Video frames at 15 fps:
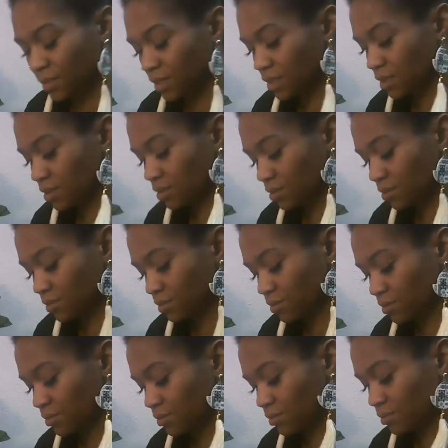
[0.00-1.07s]

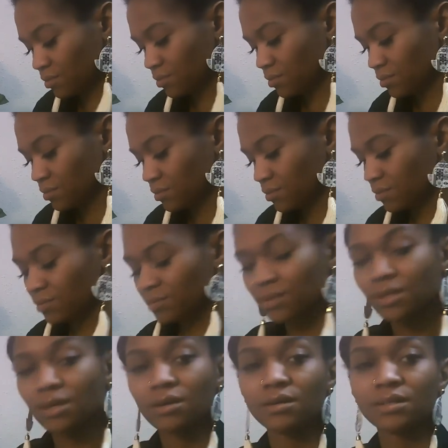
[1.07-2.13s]
So the
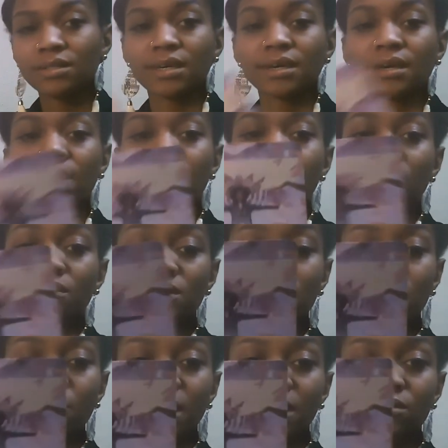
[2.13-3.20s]
card that came out
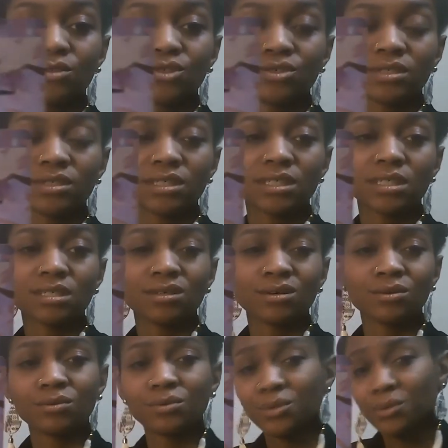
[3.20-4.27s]
is boundary.
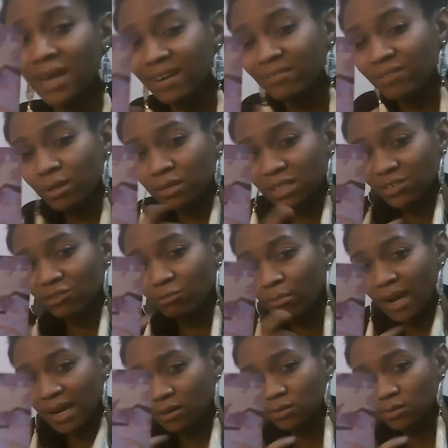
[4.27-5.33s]
So you have yourself
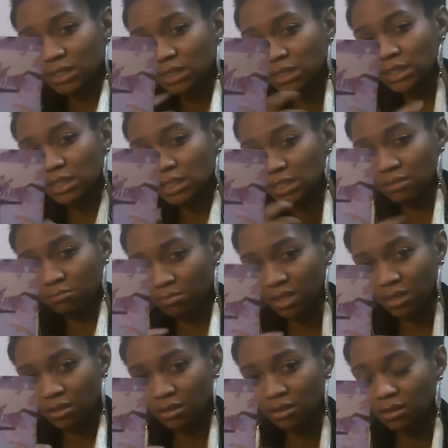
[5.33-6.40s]
bound into
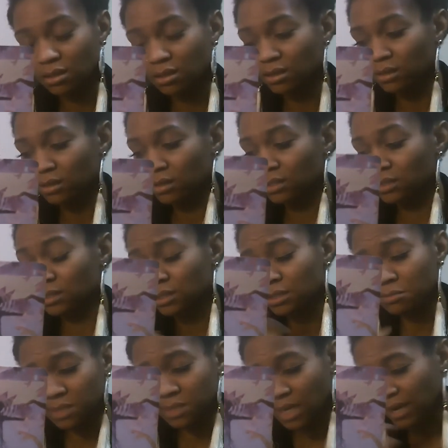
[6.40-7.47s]
something, into
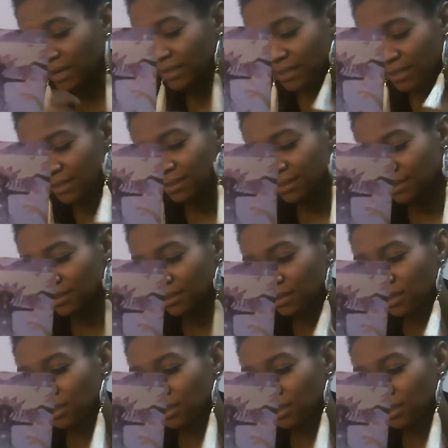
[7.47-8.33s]
some idea,